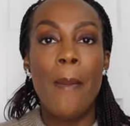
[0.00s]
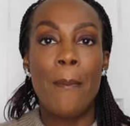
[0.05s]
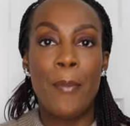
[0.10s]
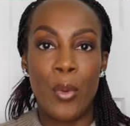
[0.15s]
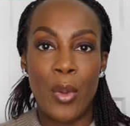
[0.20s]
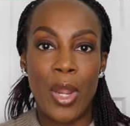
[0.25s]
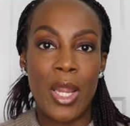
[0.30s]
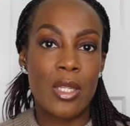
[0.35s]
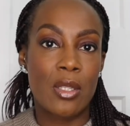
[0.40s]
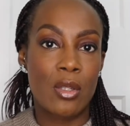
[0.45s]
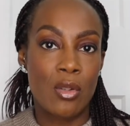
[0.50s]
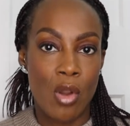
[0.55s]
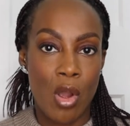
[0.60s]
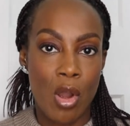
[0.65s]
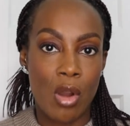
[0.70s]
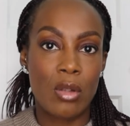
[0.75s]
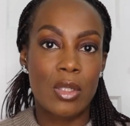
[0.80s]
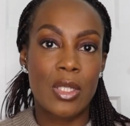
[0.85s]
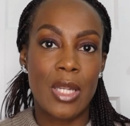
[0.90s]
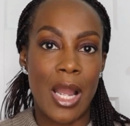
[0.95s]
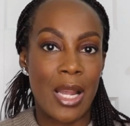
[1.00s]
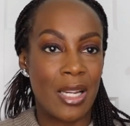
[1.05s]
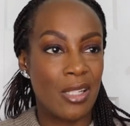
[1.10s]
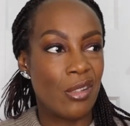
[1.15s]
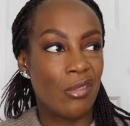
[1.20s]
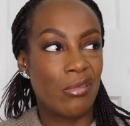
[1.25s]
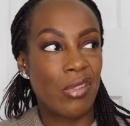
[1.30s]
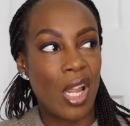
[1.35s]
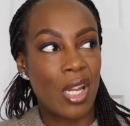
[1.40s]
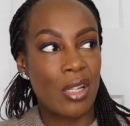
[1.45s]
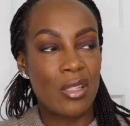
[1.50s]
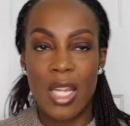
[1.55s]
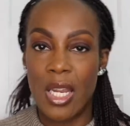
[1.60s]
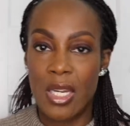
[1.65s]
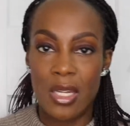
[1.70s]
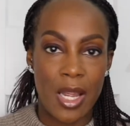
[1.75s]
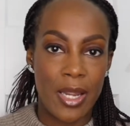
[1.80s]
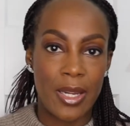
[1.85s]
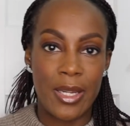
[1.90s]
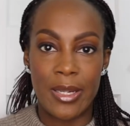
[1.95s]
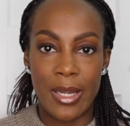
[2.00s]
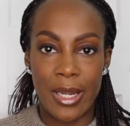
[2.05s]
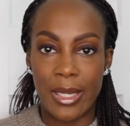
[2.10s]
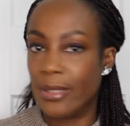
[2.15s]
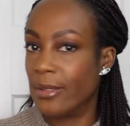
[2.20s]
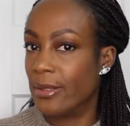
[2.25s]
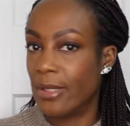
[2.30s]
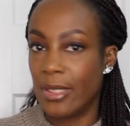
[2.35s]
but it's not kind of like $10.99.